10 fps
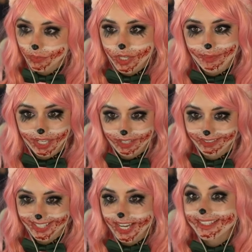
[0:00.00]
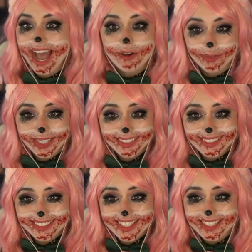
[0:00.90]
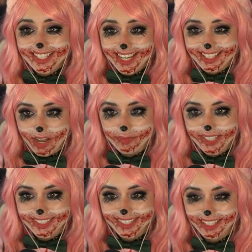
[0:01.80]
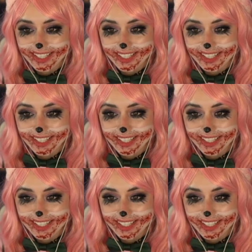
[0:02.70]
What do you mean? Today's outfit? Is today's outfit?